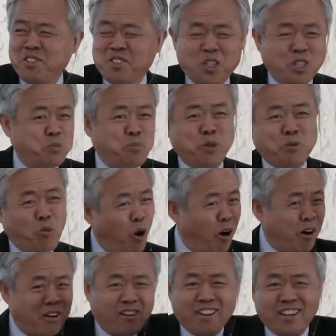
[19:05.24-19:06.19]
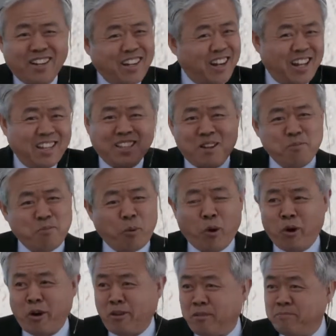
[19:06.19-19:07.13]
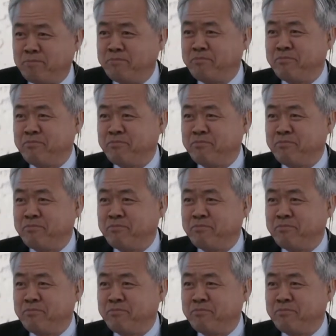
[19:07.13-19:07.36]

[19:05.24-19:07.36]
Just put water in it and then boil.